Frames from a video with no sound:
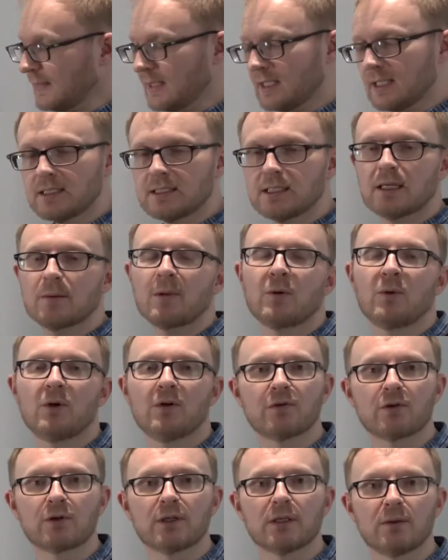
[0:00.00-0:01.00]
and take my
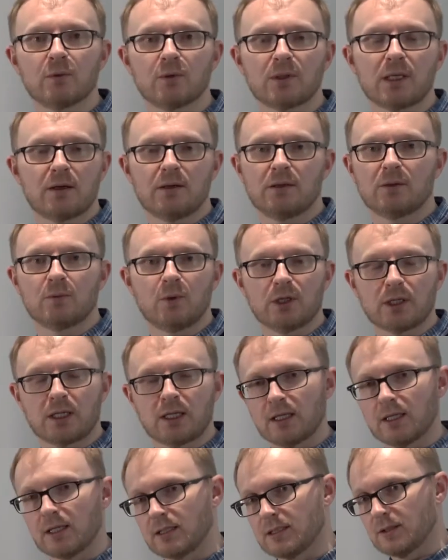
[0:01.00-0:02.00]
word for it, it will carry on
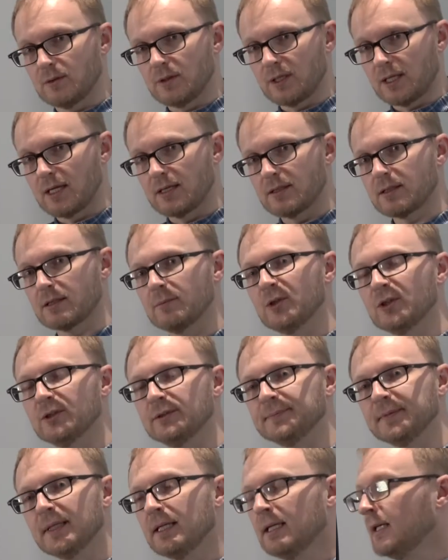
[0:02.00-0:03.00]
working until the cows come
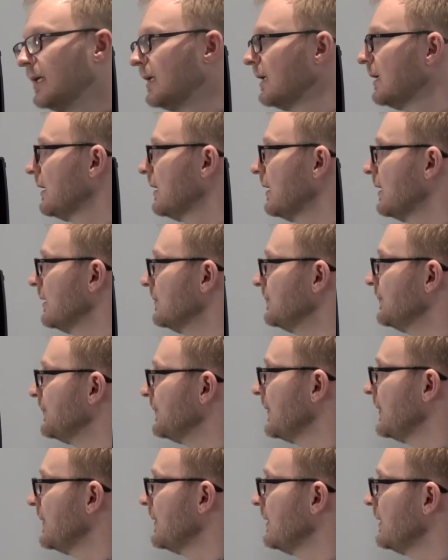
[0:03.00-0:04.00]
home. And
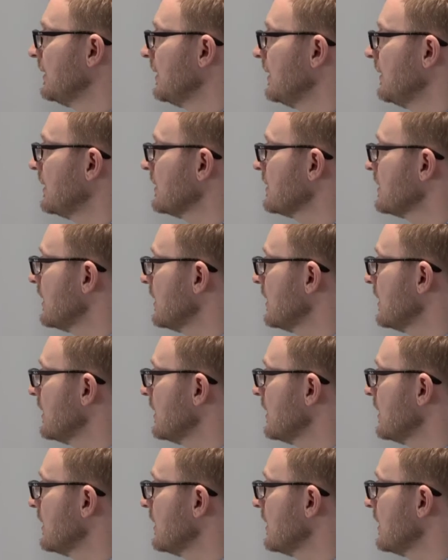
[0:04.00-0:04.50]
that's